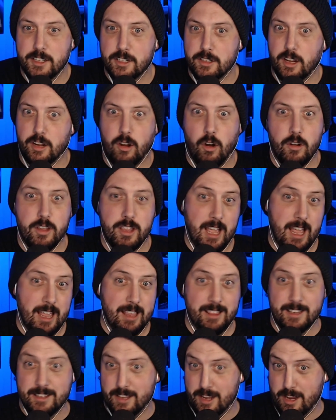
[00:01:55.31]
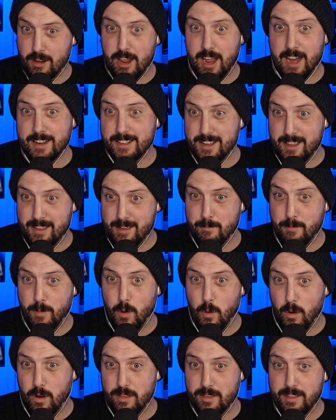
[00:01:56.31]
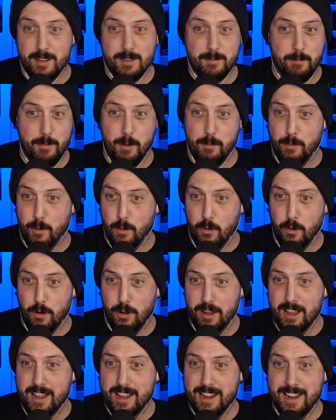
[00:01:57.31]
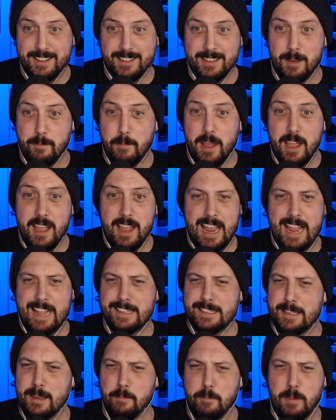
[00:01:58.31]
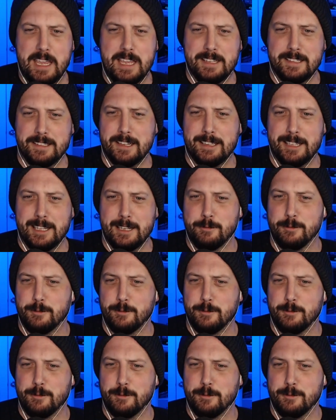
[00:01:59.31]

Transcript: She's like, oh, you got, listen, you got to see the pool the pool is the it's the piece de